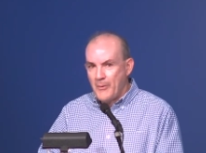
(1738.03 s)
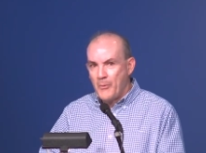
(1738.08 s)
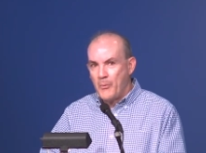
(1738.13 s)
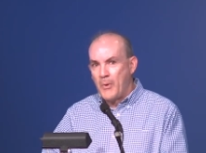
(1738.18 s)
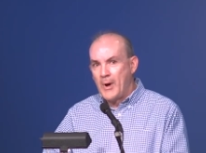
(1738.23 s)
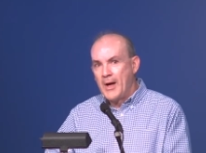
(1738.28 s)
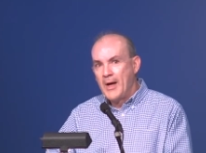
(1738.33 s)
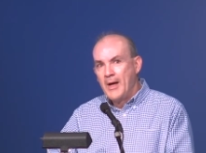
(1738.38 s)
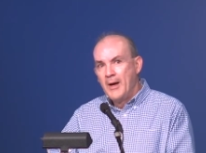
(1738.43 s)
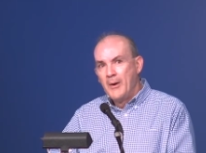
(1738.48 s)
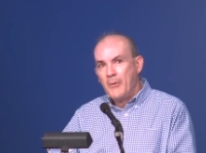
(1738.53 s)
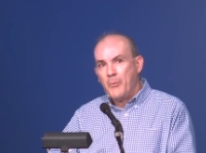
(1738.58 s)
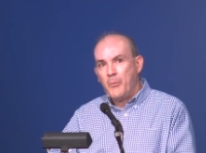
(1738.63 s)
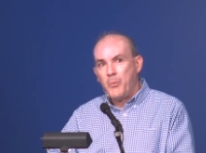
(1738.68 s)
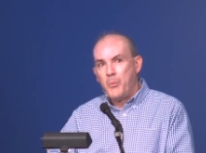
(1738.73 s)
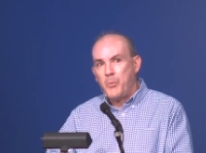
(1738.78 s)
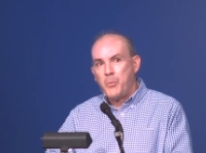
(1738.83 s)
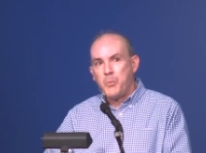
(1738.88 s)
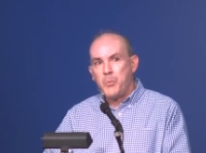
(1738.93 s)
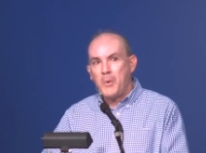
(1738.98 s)
What,
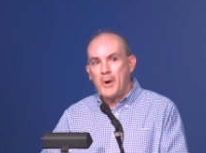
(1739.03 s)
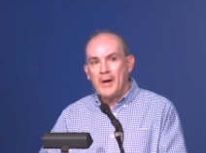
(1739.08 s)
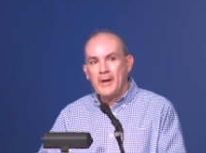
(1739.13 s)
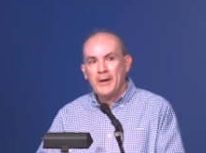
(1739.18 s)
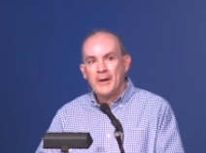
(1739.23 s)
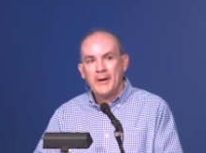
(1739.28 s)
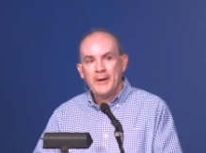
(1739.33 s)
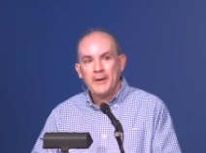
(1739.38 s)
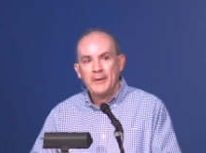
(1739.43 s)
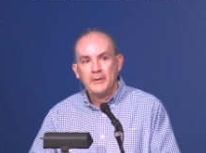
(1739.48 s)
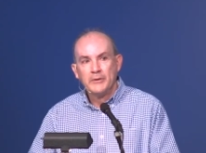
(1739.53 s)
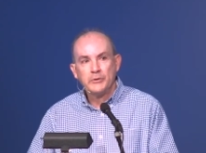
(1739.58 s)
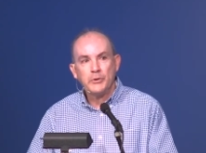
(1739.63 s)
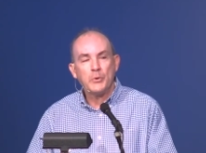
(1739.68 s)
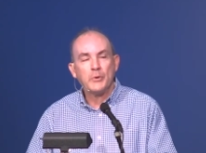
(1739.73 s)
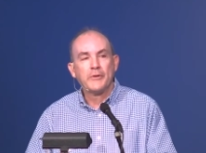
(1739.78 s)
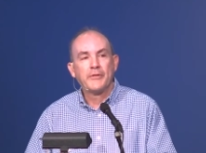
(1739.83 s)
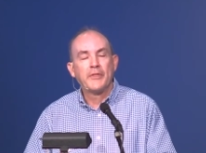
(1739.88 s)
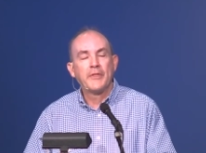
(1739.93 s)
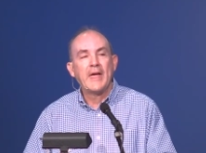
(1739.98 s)
what?
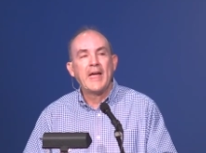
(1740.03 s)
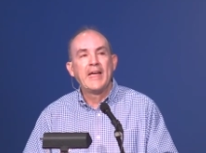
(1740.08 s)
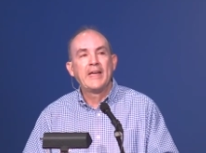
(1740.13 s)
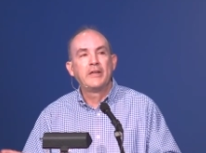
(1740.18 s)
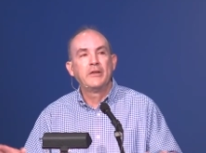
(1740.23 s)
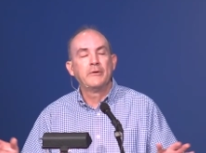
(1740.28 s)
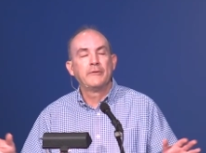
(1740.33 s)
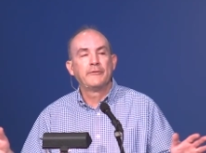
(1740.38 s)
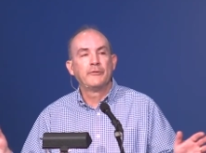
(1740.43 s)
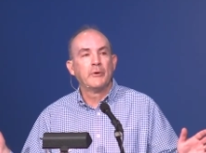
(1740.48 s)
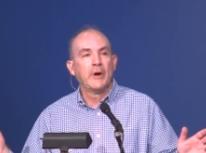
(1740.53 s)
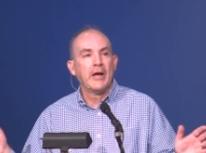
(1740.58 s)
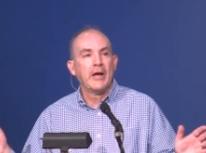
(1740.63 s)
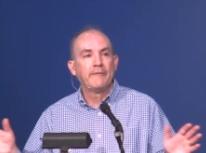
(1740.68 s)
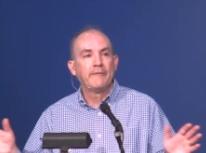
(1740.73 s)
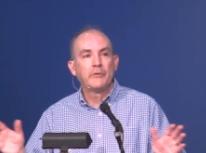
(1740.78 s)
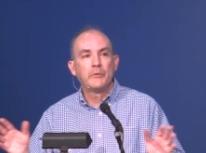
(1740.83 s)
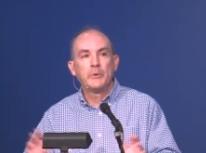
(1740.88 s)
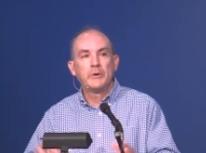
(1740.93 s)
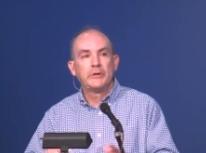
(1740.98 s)
Lord, thank you for
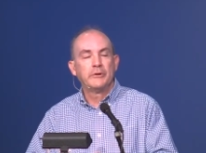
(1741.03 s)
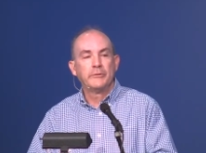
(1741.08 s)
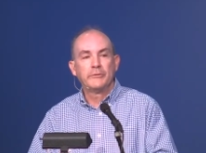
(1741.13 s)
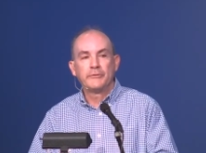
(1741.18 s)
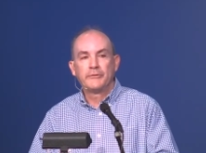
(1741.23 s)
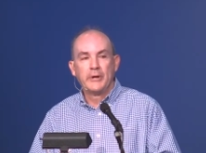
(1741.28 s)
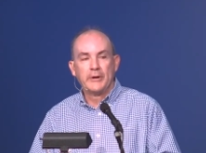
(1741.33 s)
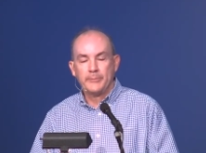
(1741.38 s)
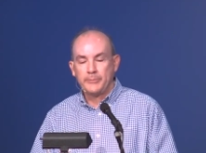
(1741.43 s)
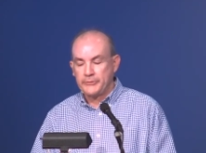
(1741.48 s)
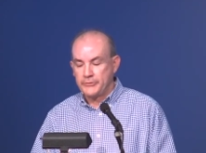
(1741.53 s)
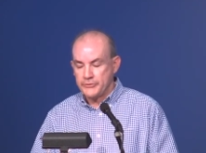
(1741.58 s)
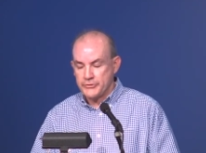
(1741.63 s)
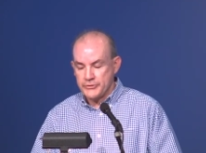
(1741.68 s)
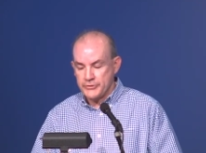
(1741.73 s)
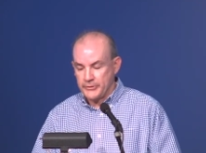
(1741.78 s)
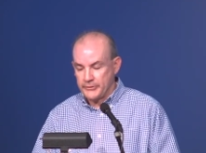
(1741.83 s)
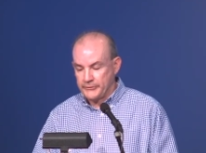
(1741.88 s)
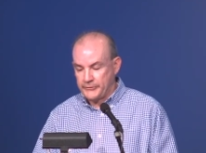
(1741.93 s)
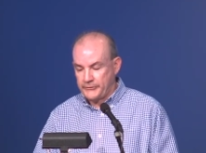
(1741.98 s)
everyone who's come to
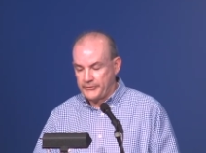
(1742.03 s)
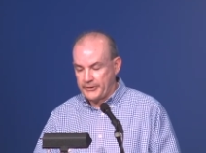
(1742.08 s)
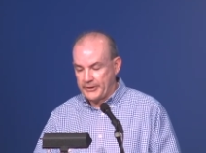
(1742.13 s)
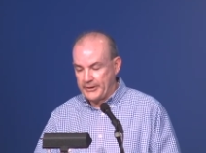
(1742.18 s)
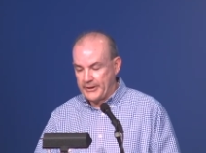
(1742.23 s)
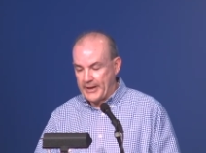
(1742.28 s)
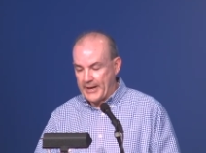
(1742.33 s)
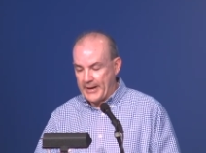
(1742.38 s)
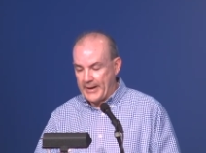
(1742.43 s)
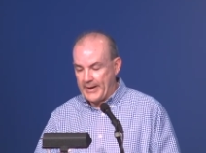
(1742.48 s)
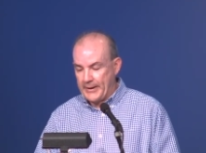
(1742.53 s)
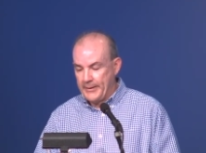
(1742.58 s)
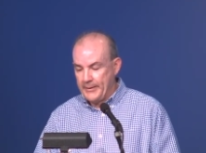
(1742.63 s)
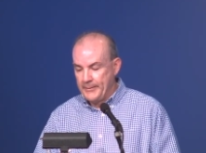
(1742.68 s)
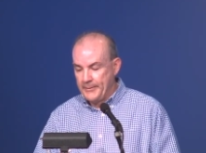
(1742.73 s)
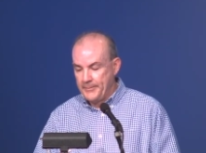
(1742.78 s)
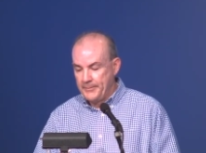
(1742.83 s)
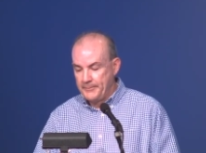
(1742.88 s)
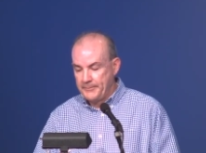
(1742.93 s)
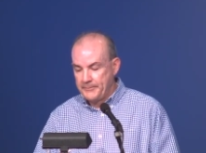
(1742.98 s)
church today
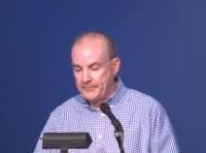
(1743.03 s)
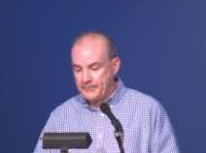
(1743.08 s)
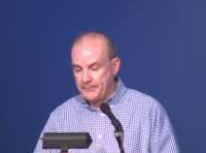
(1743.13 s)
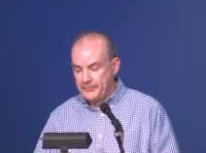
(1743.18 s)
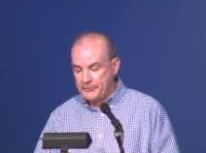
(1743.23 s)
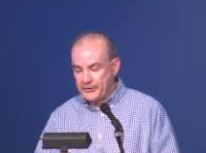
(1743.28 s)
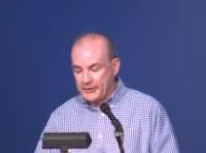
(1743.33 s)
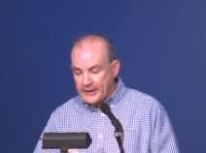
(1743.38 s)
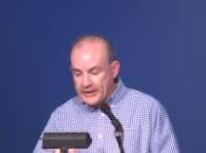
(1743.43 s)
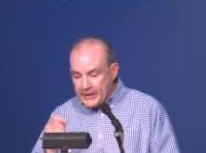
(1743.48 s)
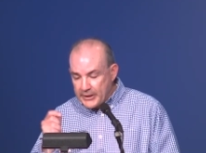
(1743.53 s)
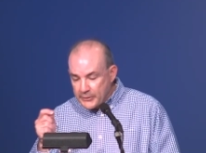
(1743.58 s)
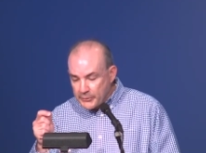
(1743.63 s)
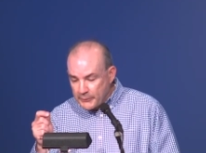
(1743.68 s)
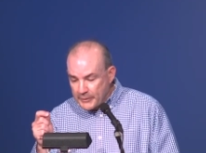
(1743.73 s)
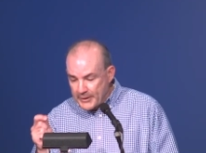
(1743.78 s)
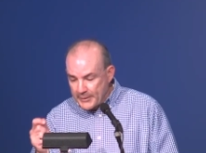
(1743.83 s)
to hear